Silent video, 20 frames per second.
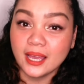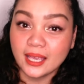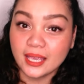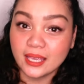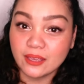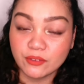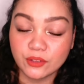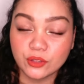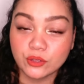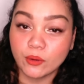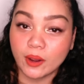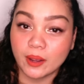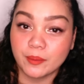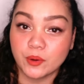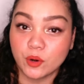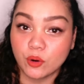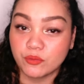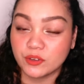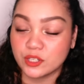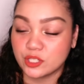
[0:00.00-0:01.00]
even though I'm
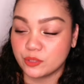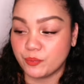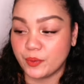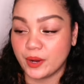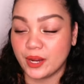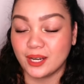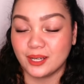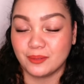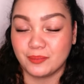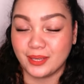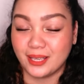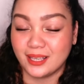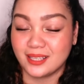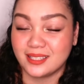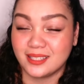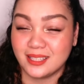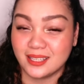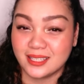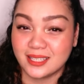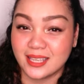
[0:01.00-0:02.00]
an oversprayer, because
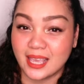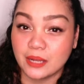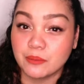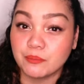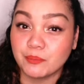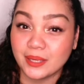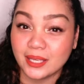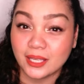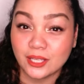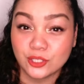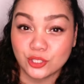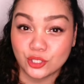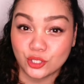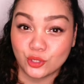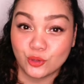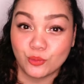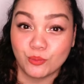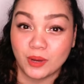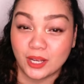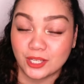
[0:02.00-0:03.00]
this can be
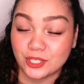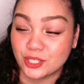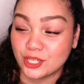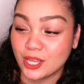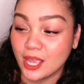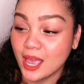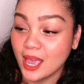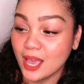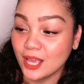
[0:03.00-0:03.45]
too much.